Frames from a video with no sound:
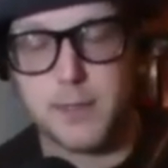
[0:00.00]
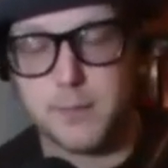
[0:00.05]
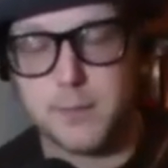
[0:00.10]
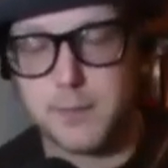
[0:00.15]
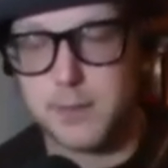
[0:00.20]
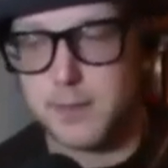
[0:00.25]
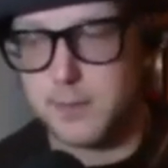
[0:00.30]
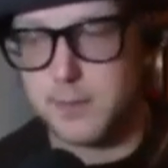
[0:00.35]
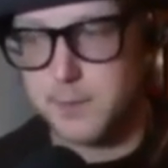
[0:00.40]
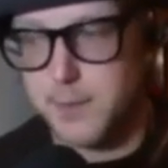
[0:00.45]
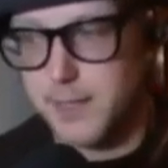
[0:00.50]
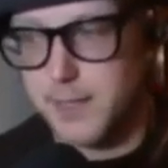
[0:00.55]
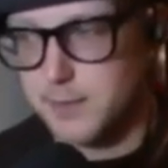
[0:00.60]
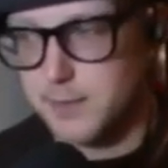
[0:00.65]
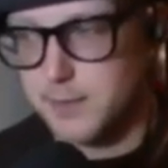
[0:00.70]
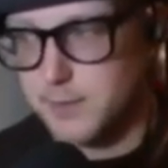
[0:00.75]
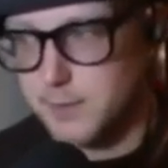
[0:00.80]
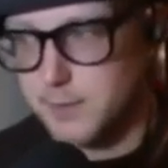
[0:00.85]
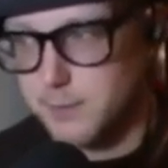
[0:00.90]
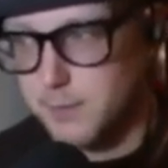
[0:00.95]
I mean, this
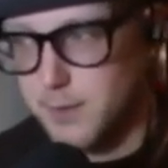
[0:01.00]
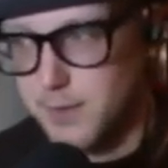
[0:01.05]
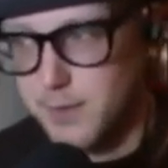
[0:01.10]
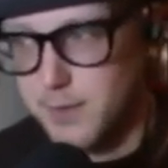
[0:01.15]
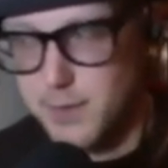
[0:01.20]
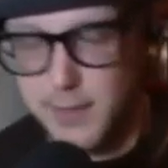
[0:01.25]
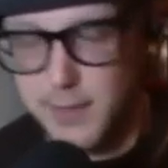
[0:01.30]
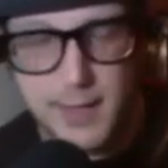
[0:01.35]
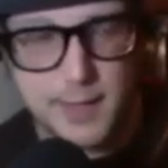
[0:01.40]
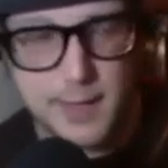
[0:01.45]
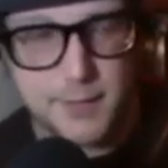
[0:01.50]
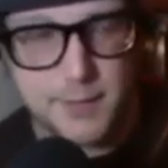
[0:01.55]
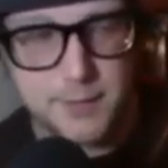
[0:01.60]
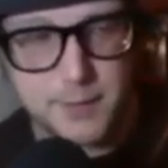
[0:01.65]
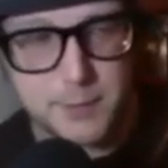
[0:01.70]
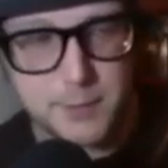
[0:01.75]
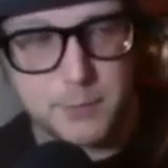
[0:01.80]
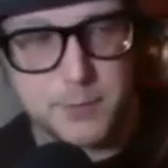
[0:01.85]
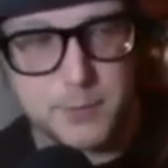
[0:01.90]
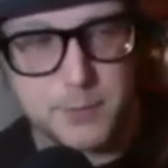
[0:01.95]
past month and a half,
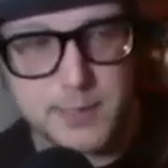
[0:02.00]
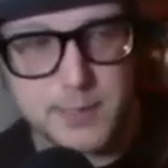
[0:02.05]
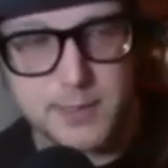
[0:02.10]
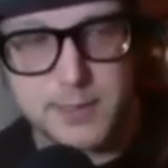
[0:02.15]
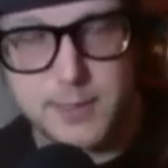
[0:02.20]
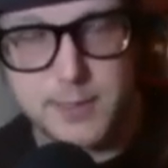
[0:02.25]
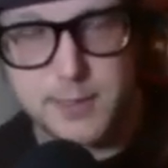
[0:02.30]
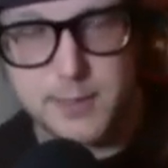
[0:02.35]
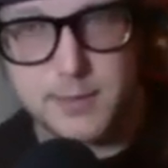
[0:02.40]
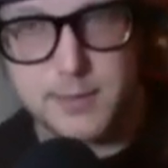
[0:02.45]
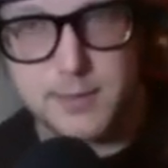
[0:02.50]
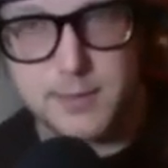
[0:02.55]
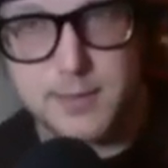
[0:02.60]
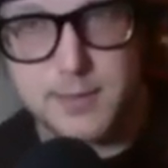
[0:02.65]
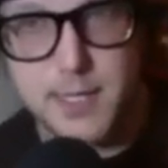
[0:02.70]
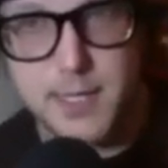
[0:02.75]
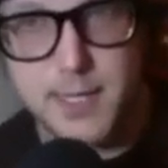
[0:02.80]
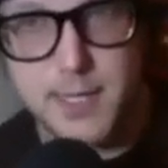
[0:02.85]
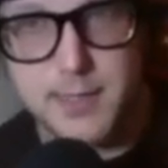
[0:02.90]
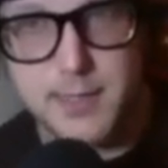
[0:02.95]
I really did
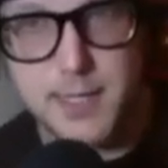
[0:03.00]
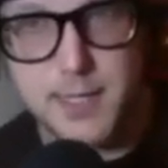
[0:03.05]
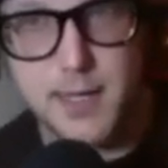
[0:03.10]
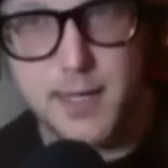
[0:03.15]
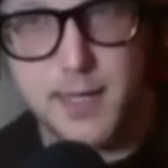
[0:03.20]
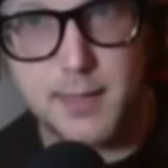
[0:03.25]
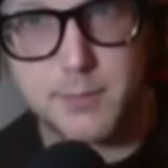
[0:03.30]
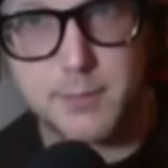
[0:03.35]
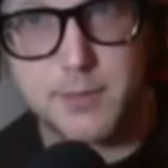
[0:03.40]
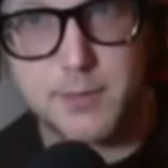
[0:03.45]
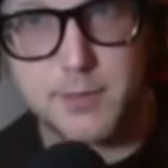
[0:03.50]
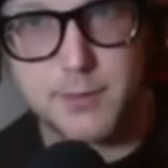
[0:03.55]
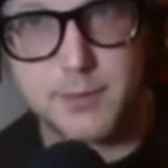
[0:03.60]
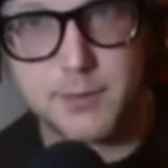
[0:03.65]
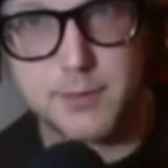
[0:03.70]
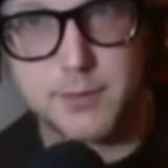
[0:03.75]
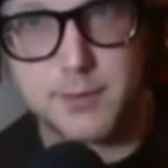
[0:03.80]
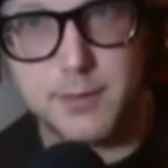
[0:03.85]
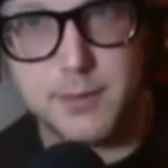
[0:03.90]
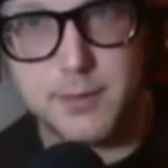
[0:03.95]
take time
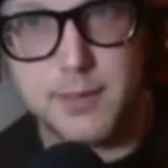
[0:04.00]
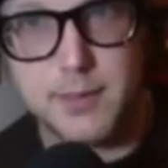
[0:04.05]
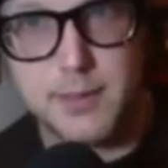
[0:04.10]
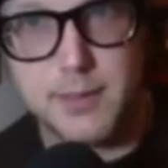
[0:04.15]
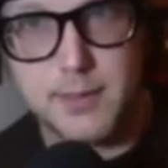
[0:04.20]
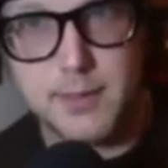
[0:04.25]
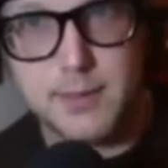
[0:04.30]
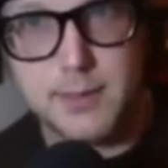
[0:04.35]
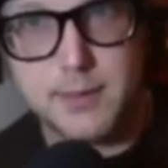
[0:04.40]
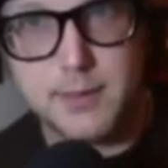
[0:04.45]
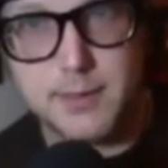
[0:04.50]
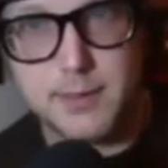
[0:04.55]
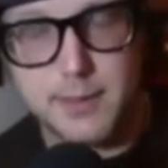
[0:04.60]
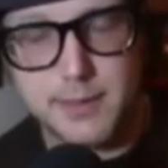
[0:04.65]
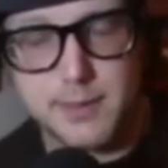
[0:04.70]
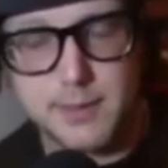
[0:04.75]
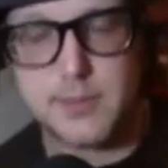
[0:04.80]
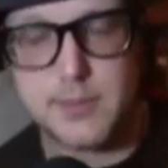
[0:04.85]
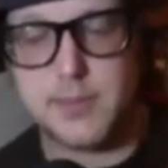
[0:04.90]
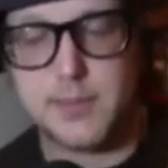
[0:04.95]
to
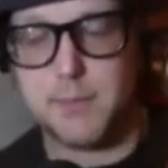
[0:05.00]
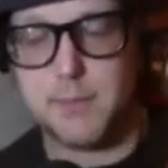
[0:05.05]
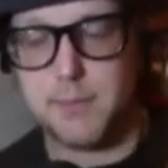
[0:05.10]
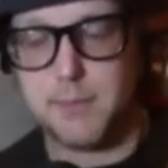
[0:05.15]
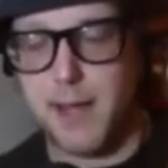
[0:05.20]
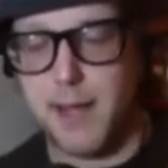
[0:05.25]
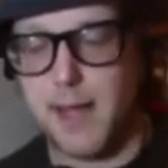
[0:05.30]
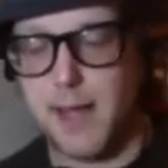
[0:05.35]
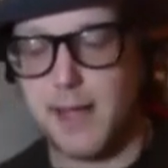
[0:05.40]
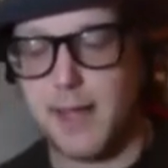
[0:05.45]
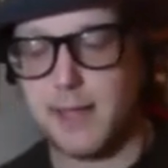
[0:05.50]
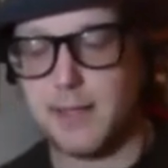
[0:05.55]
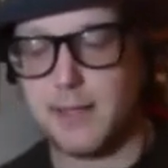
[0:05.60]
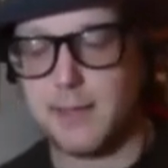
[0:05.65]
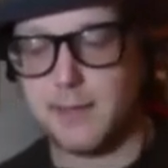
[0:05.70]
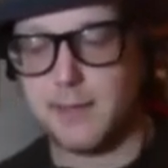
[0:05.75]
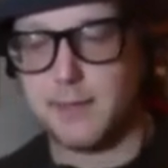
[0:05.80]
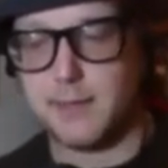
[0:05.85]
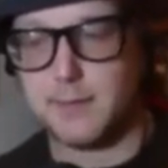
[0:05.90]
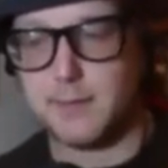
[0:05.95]
kind of sit back
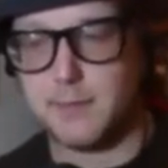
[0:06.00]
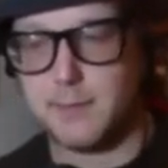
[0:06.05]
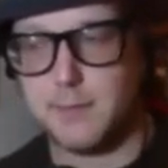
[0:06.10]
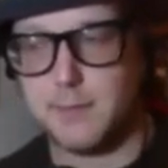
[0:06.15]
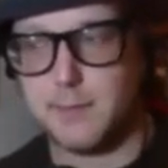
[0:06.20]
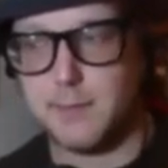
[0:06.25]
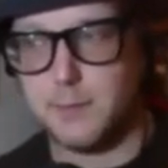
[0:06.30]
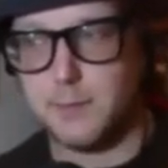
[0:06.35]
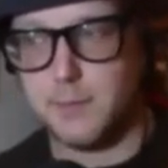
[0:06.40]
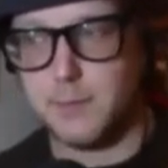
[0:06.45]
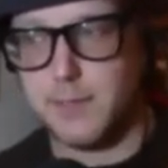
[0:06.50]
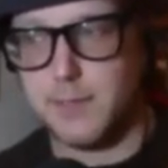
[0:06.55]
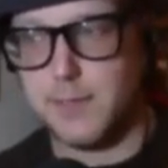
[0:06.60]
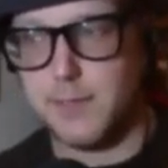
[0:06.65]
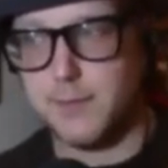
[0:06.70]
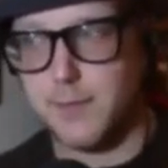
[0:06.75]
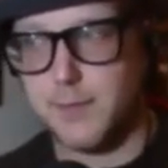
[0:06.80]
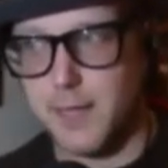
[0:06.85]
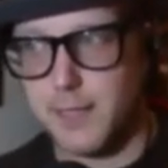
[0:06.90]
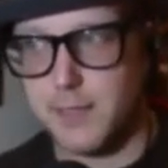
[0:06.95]
and
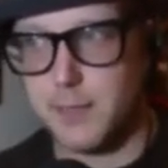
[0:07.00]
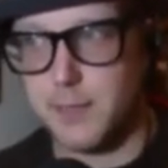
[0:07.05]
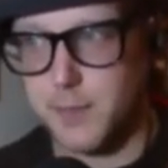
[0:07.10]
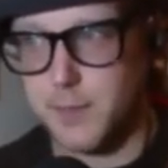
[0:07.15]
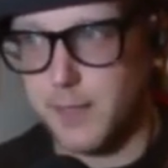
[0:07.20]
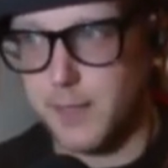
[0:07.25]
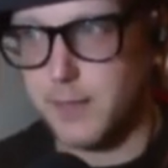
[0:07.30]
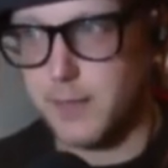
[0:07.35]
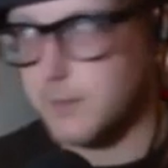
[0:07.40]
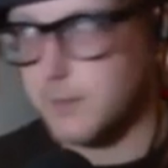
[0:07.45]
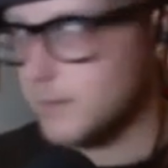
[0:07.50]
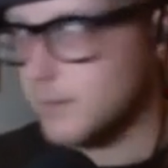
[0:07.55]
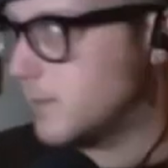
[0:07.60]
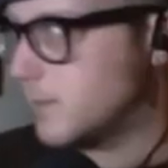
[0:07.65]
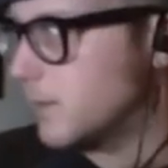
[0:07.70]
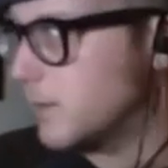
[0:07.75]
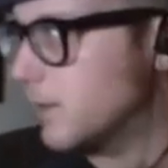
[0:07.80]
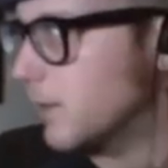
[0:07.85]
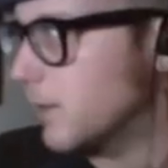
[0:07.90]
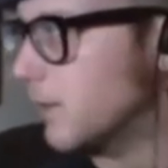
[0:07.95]
reevaluate,
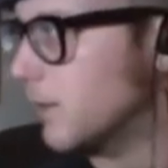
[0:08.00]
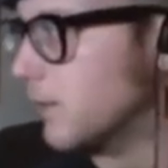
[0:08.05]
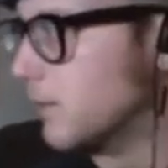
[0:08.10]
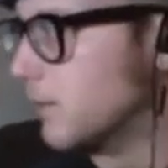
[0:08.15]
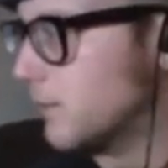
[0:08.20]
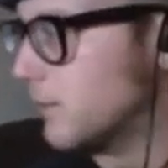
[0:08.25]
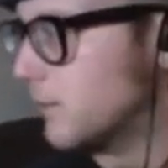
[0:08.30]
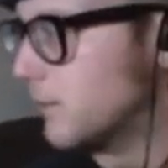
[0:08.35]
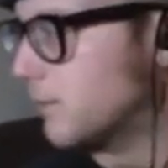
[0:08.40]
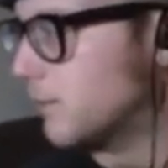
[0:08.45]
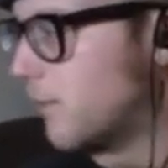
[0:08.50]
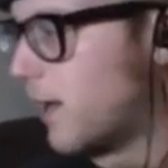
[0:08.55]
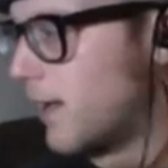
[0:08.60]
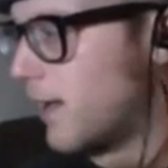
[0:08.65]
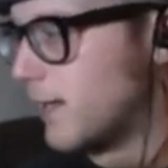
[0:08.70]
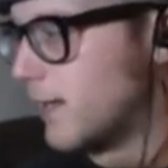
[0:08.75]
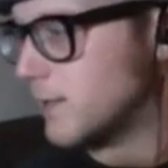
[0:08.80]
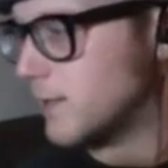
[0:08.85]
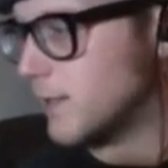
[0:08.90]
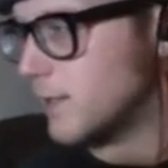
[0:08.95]
you know, my
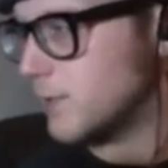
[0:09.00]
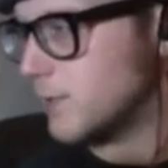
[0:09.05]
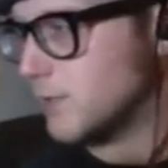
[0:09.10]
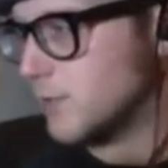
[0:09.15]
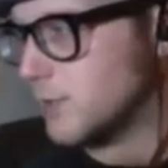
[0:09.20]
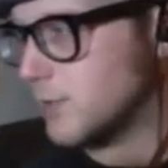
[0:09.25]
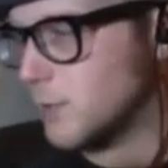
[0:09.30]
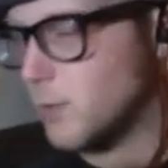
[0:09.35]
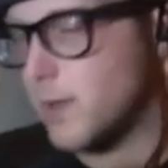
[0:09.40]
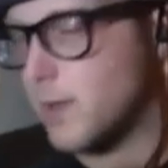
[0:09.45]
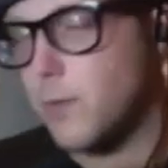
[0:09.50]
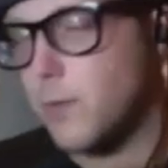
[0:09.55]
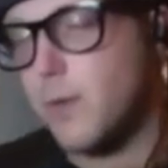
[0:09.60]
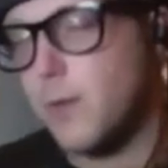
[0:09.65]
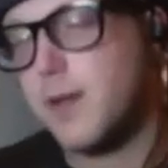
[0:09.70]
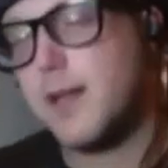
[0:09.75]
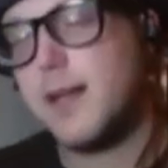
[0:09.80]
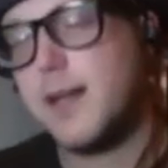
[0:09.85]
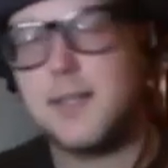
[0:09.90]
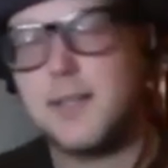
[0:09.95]
intentions, or
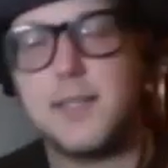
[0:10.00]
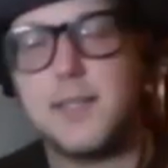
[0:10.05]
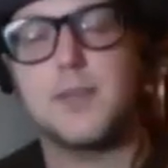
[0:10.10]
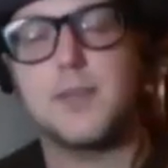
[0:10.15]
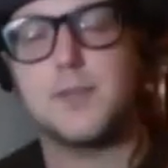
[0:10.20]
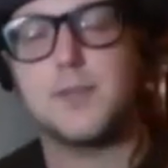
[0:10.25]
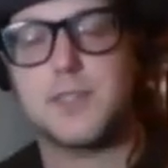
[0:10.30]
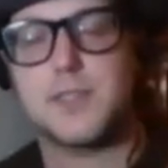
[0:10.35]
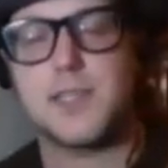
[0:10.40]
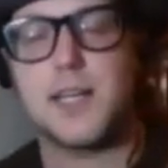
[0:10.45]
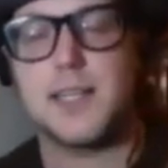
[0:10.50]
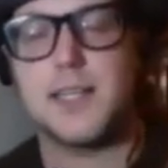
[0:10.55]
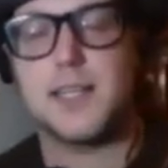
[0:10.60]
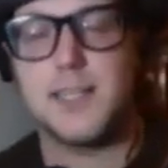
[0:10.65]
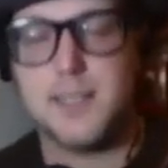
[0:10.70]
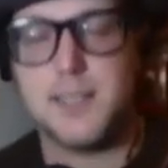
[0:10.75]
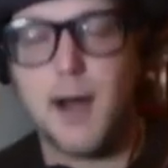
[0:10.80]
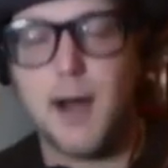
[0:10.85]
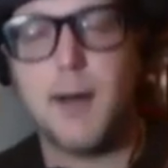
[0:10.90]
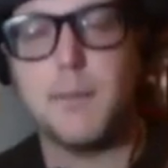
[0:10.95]
what I, you know, just kind
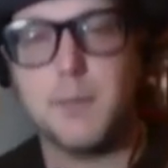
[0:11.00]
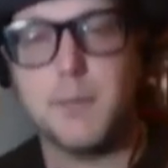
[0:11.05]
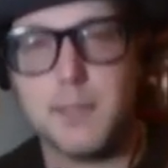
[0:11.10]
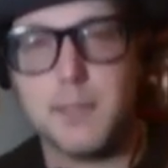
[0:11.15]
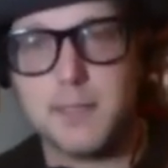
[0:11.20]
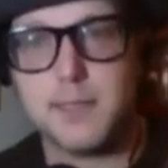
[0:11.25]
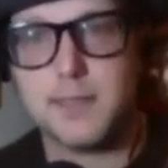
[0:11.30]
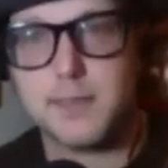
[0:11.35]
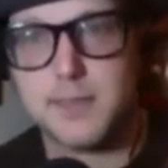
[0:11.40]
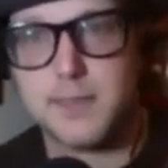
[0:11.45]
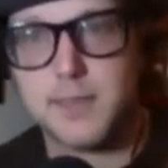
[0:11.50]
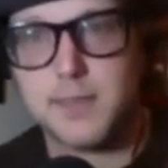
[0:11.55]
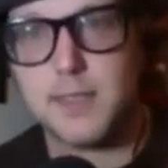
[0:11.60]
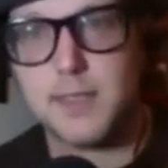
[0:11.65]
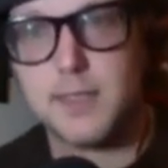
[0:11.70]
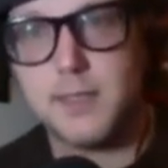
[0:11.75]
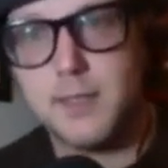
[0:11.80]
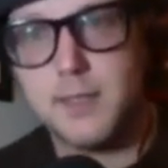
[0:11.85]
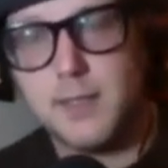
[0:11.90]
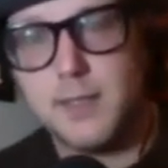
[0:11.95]
of nominally
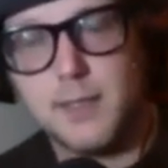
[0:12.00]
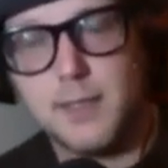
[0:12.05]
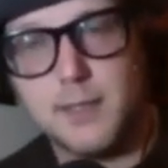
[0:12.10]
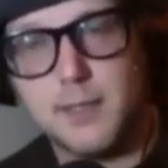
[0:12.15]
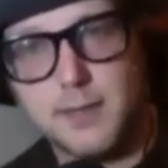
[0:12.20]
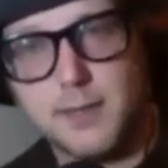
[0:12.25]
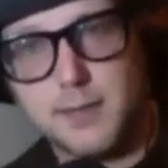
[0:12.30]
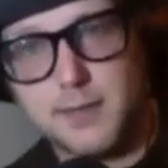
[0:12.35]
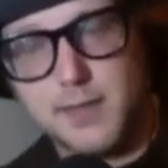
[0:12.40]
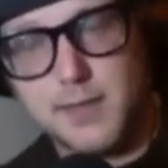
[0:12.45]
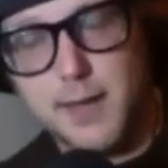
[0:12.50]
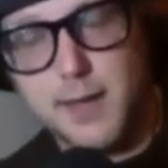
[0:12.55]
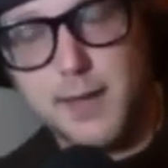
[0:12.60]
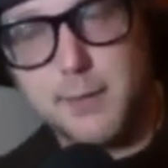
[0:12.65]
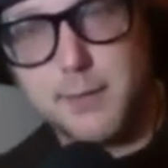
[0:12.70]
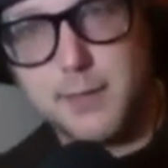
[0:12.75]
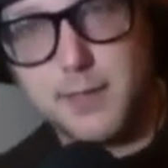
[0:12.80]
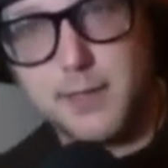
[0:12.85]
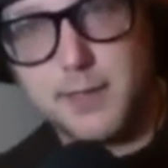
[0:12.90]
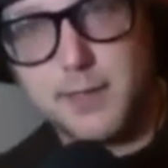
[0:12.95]
see as
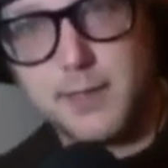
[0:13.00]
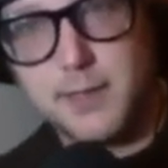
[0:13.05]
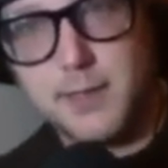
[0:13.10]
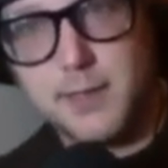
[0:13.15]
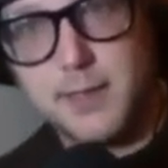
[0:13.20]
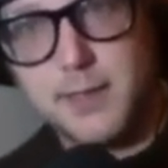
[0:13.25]
happening.